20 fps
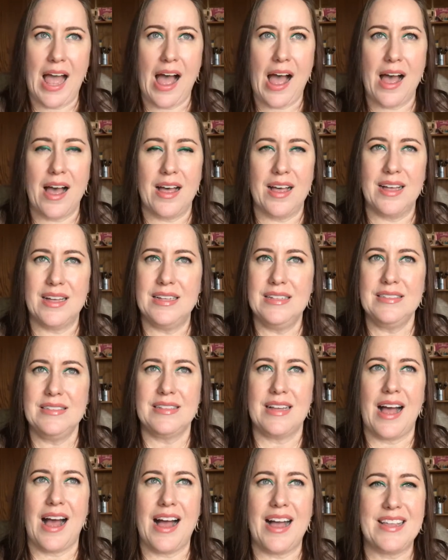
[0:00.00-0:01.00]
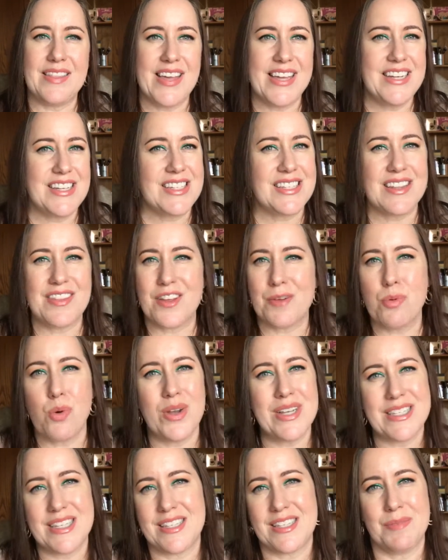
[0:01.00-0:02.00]
uh, they just, their
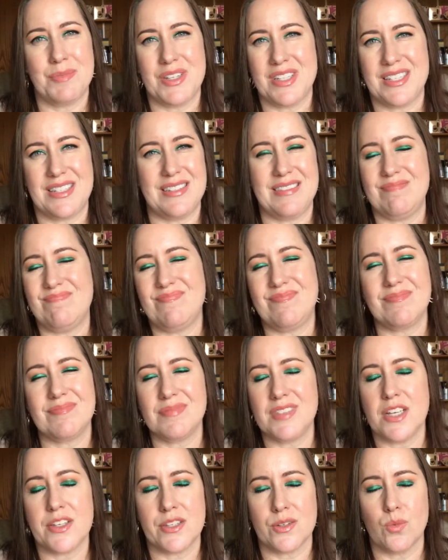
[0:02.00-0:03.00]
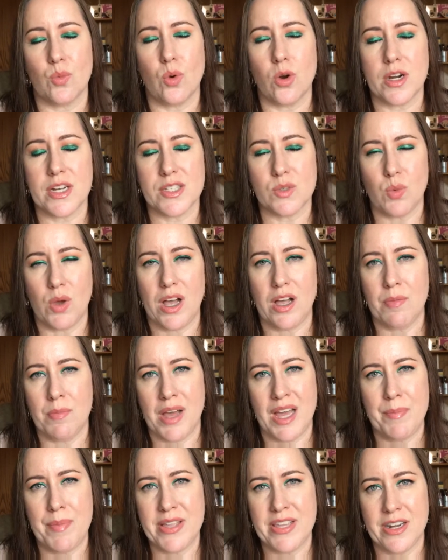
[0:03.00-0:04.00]
point system just doesn't work as well, in
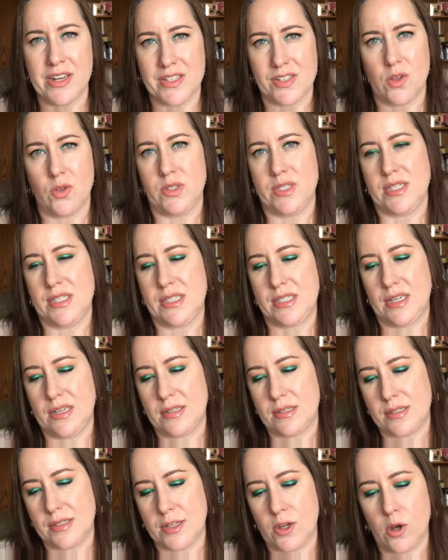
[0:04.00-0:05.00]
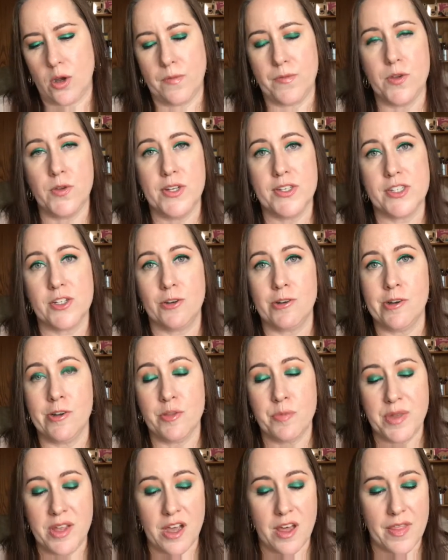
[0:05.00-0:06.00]
my opinion, as Ulta's does. So if you disagree
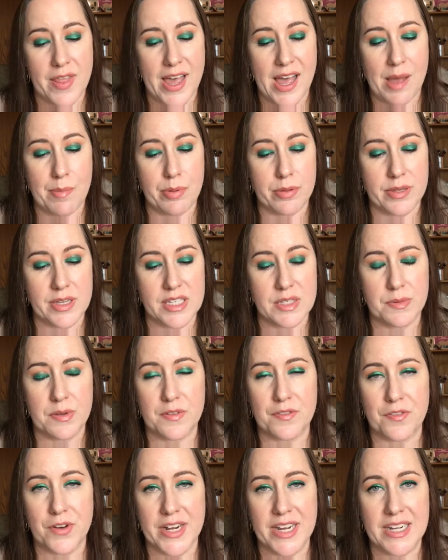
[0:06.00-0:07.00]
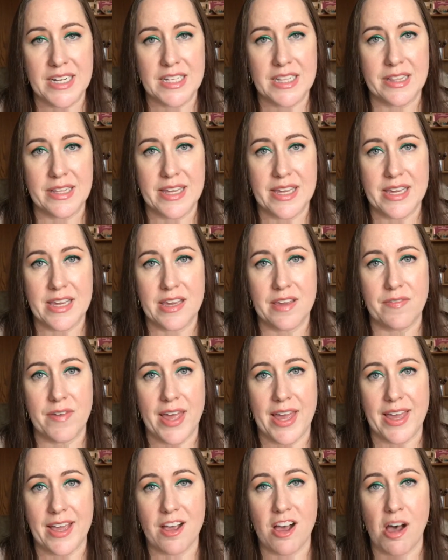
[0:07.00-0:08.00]
with me on that, please feel free to leave
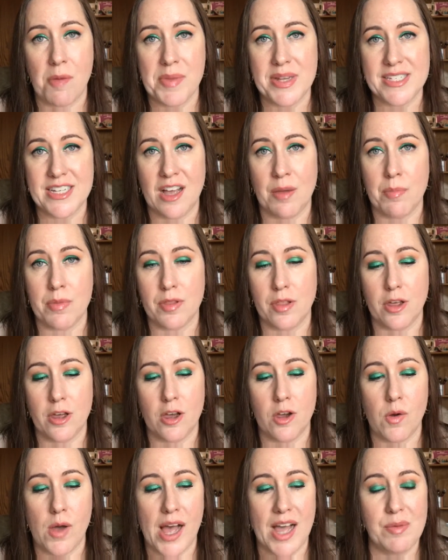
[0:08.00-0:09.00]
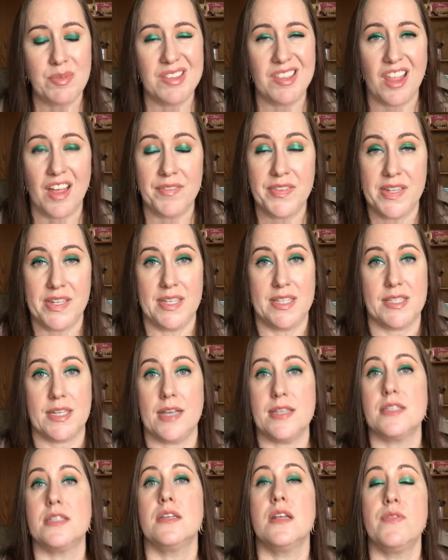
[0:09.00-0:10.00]
a comment down below. I would love to
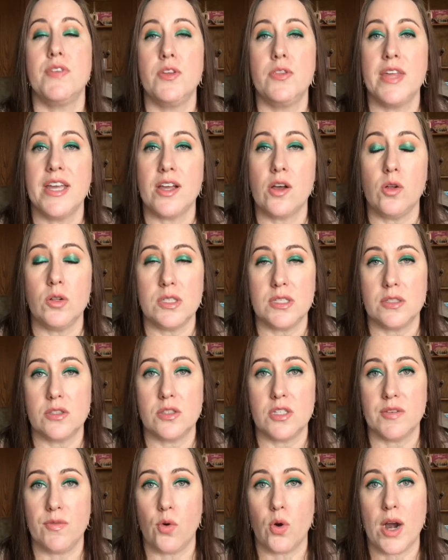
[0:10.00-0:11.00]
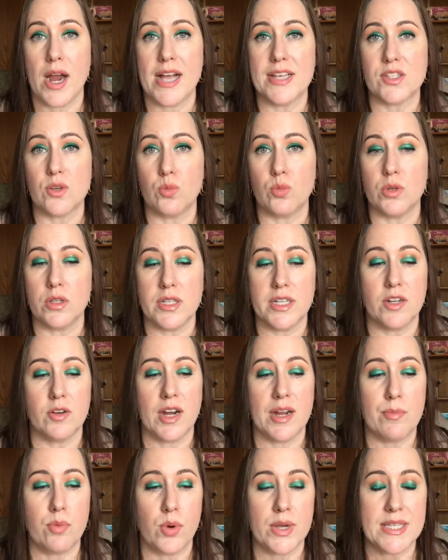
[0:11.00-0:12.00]
discuss it. If you think old Sephora has a really
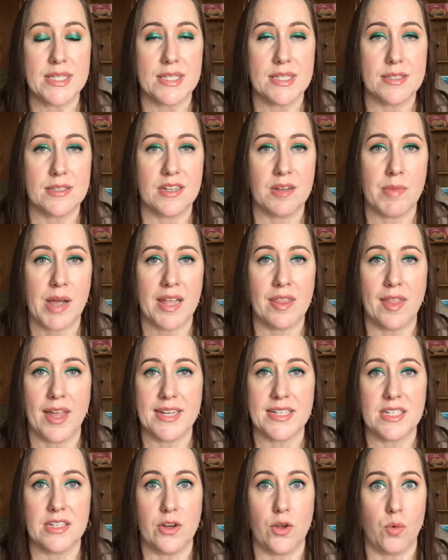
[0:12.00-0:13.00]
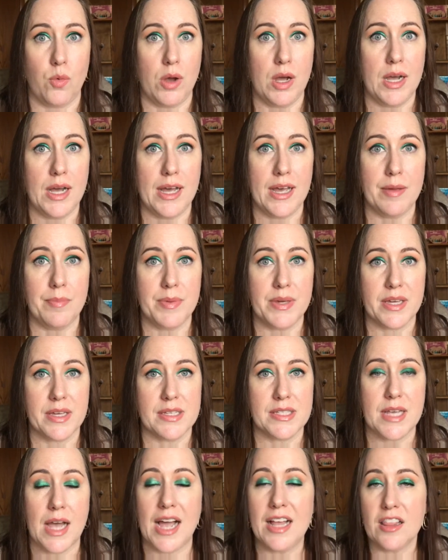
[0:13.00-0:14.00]
great point system, I'd like to know why,
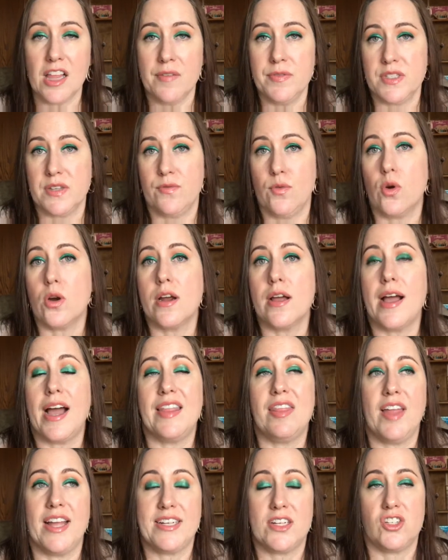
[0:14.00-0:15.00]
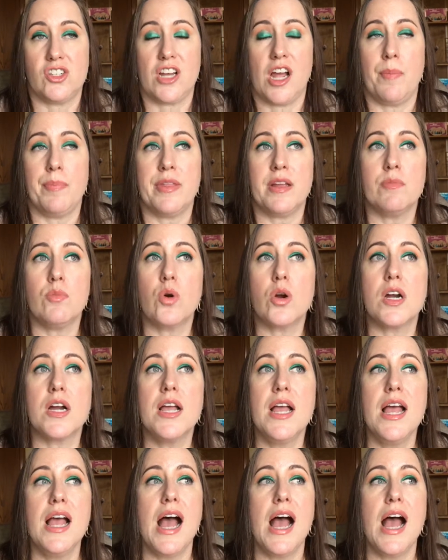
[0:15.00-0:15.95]
because I love Sephora. I'd like to shop there more.